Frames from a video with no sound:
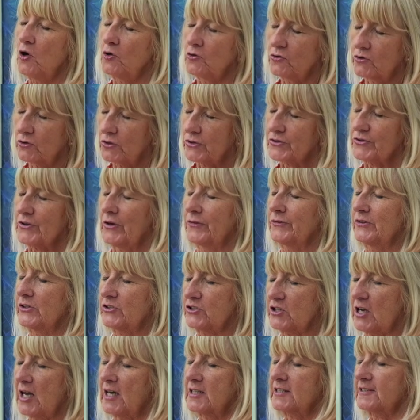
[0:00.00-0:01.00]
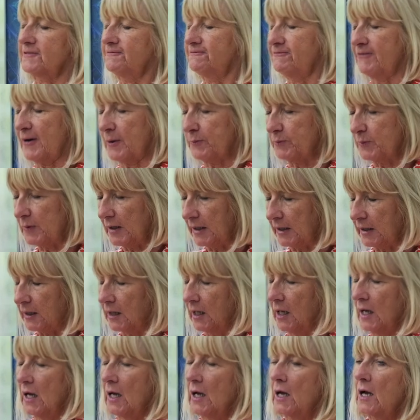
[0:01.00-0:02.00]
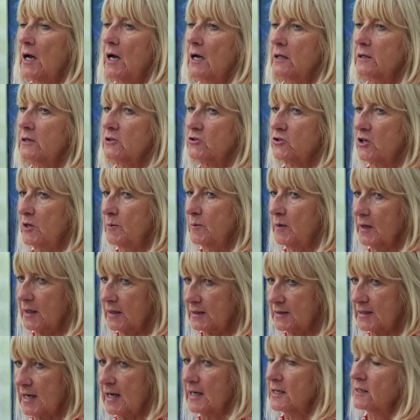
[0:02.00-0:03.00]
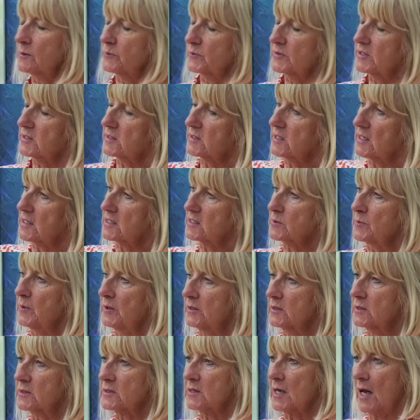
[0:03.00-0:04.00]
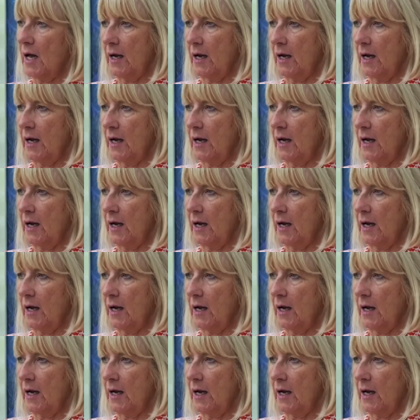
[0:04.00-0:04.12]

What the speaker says: onerous on the child and family. The treatment can take up to 6 months,